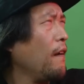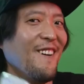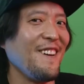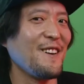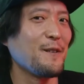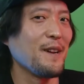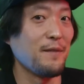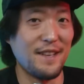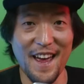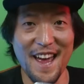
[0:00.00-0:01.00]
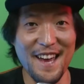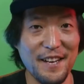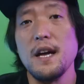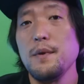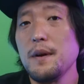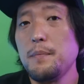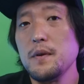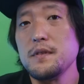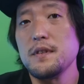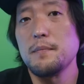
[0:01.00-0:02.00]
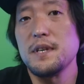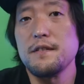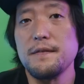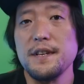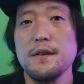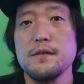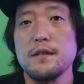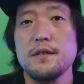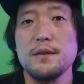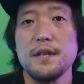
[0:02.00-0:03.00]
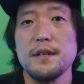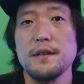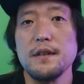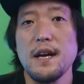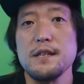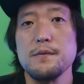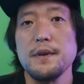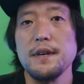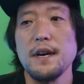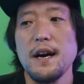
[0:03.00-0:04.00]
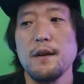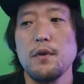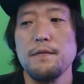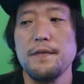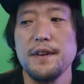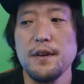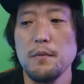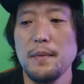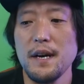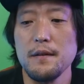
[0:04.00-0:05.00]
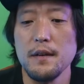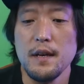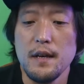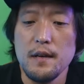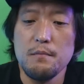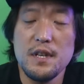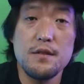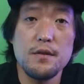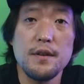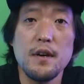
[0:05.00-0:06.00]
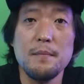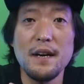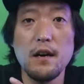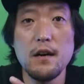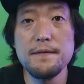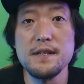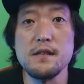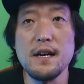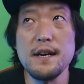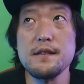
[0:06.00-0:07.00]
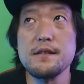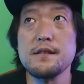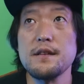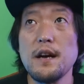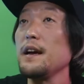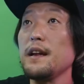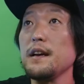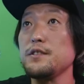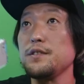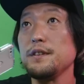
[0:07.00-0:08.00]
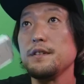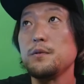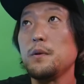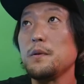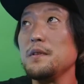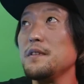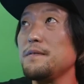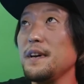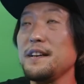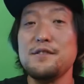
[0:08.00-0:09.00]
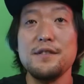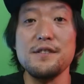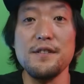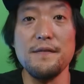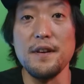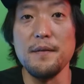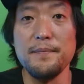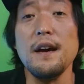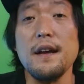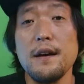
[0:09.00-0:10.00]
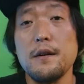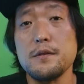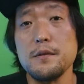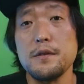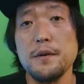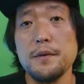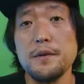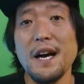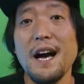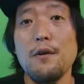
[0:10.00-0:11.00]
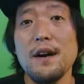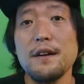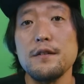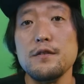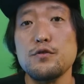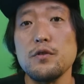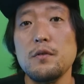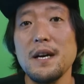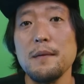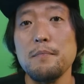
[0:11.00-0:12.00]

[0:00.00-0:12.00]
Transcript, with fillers: on Android every day. Anyway, I posted a bunch of videos on Twitter last week. I had a video about me turning on my office lights. I got actually a total of like 6 of them. And I also showed you how I could control my